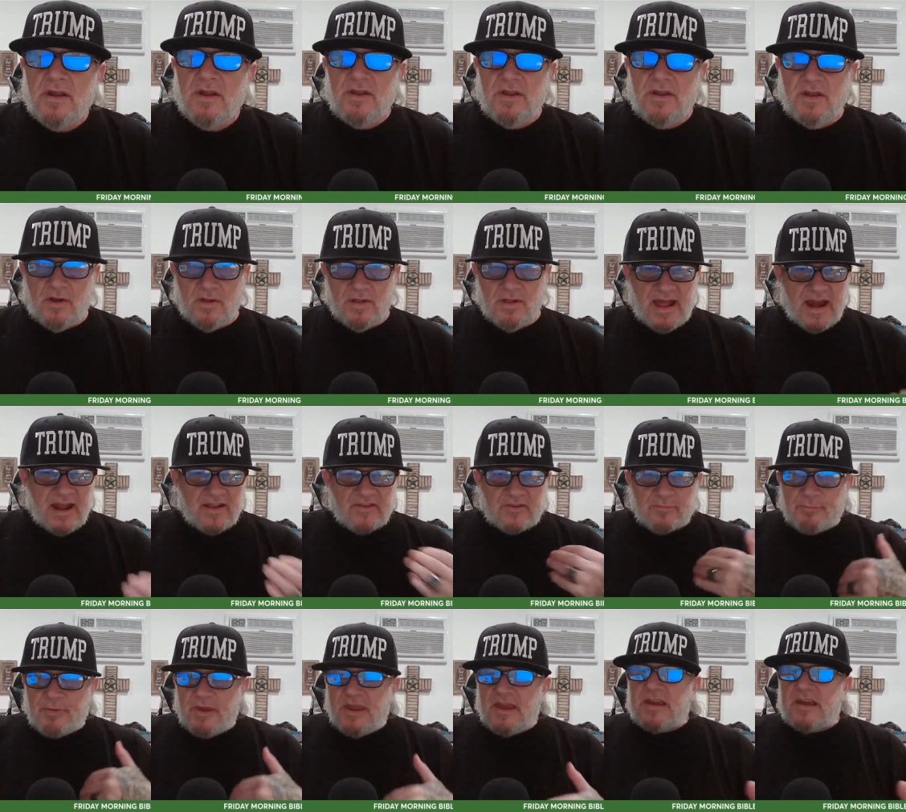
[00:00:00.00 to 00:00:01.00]
You know, let us
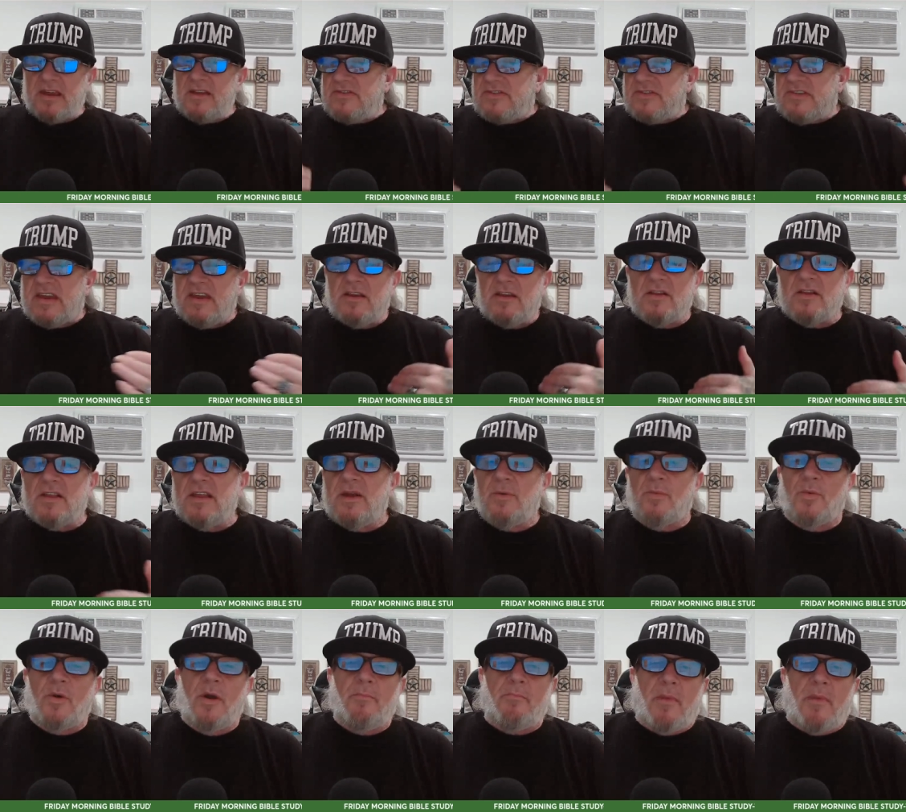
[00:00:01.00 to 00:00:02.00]
be continually
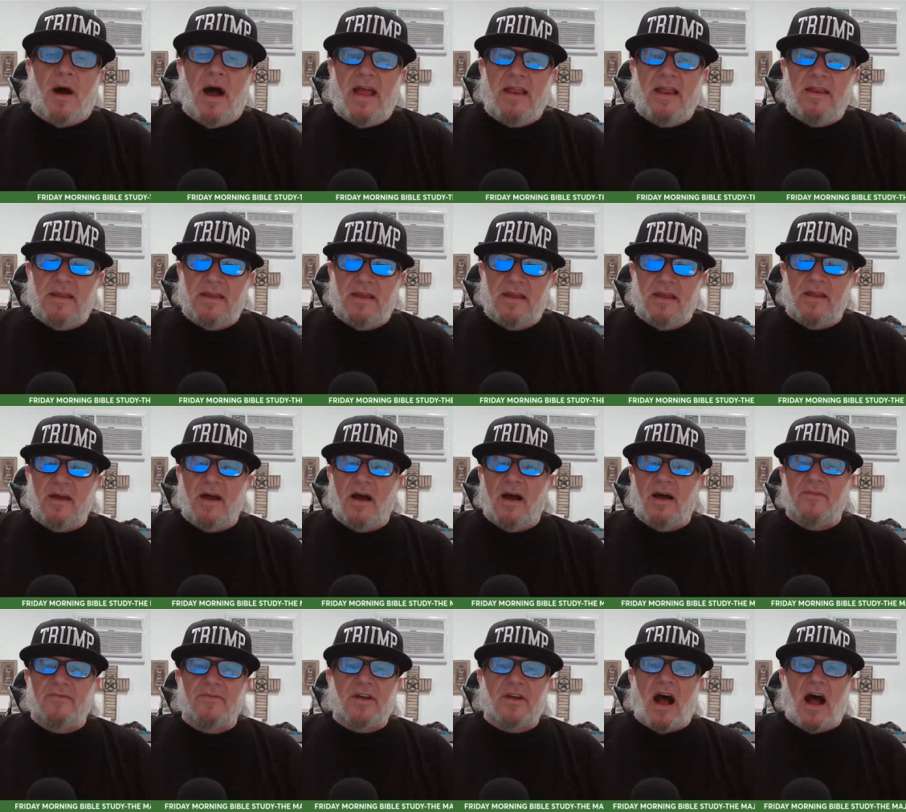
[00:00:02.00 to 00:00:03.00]
reminded
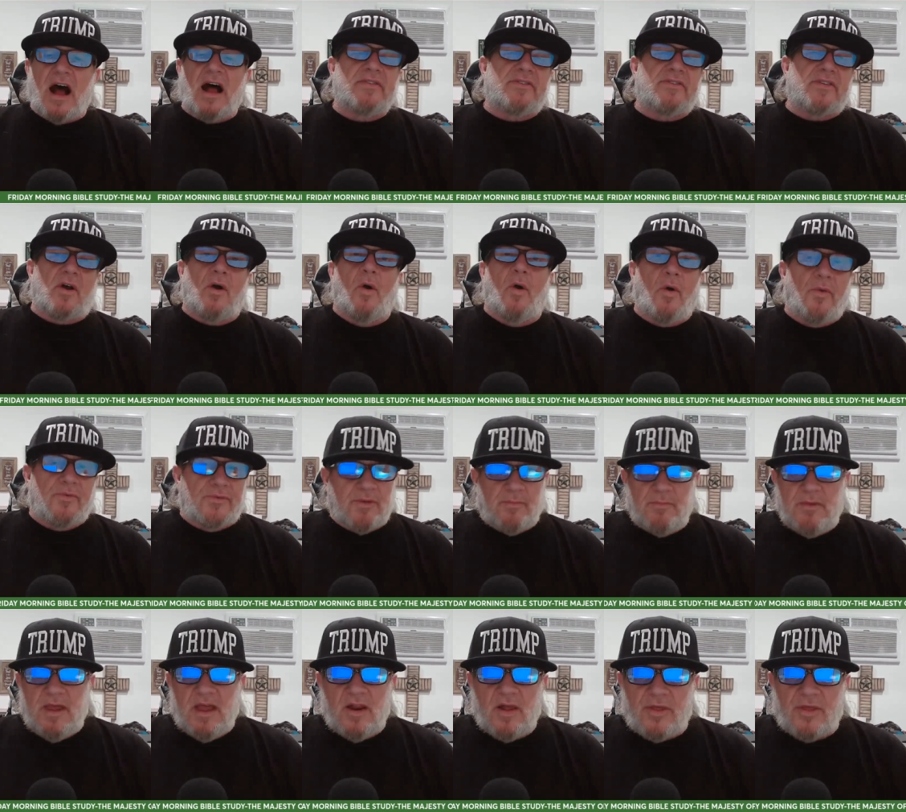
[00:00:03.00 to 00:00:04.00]
of God's
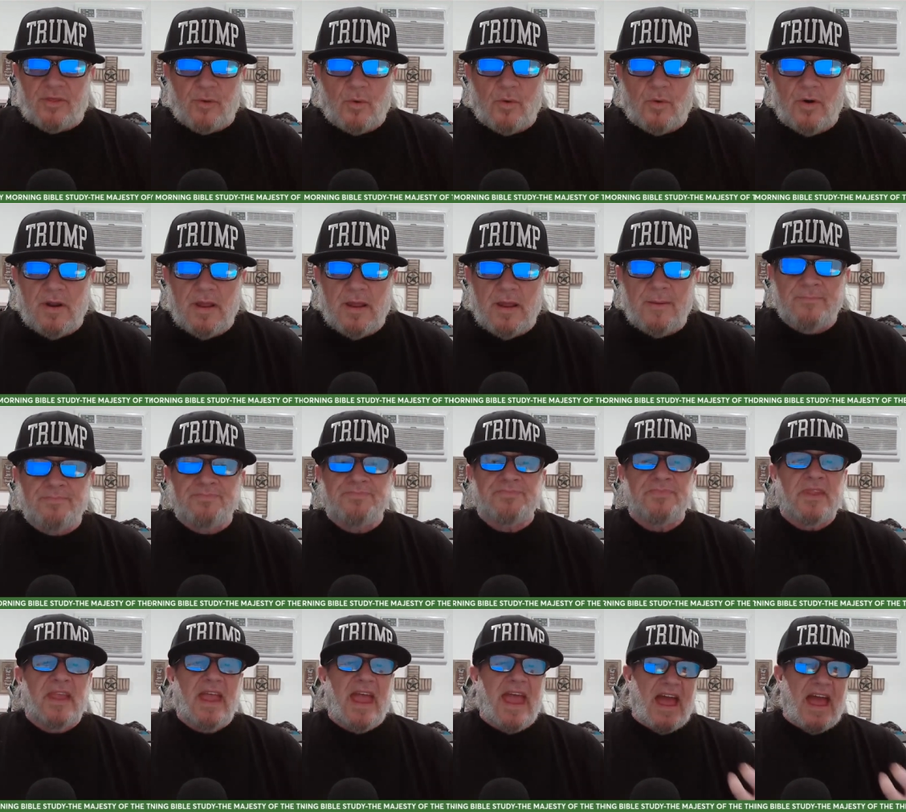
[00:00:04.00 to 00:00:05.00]
ultimate authority
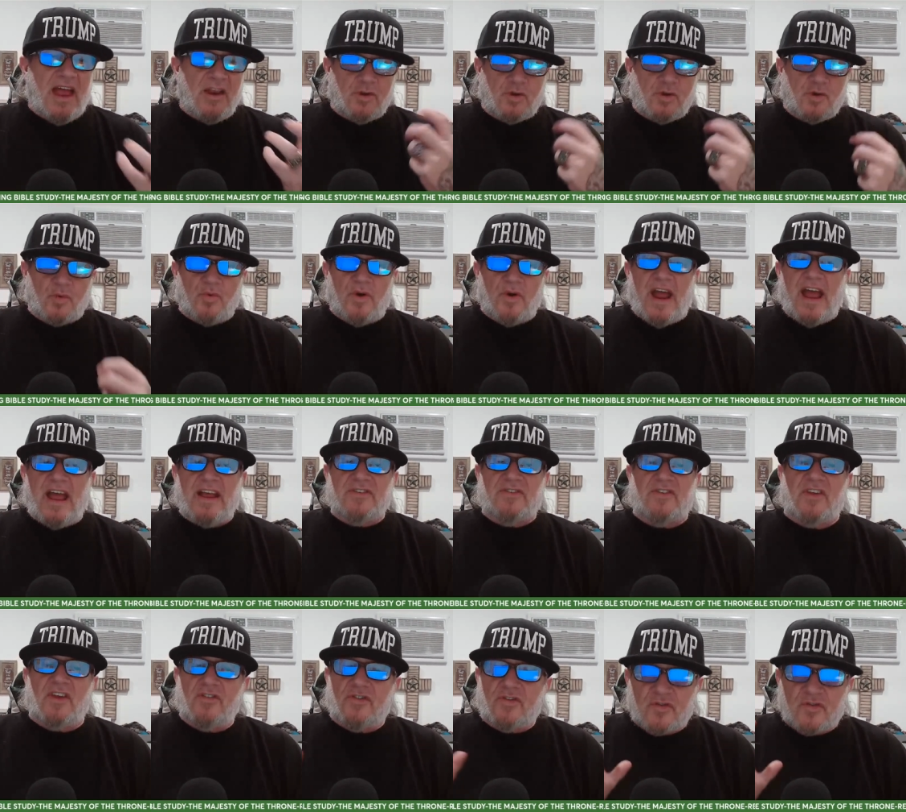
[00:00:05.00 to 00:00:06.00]
and
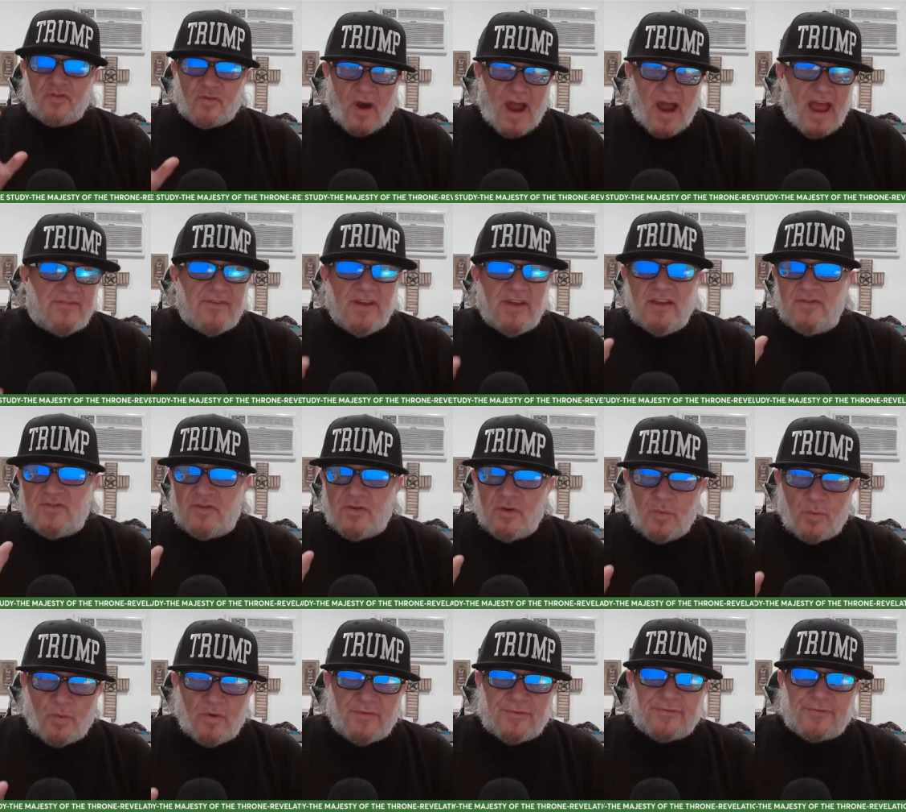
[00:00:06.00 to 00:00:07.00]
grace, striving
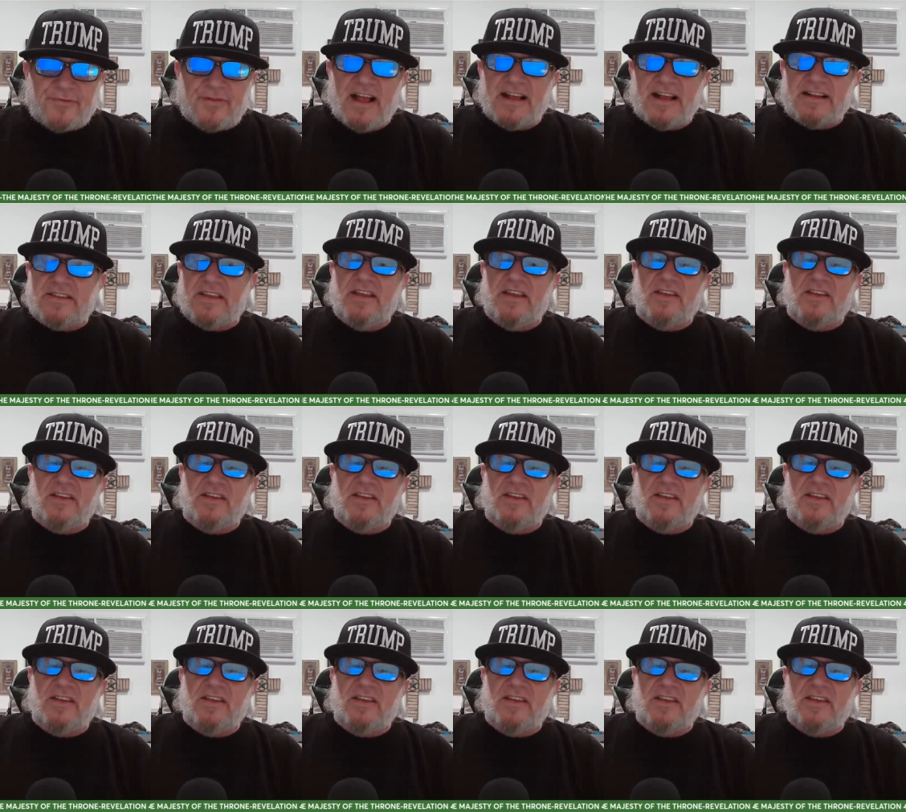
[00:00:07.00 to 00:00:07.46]
to reflect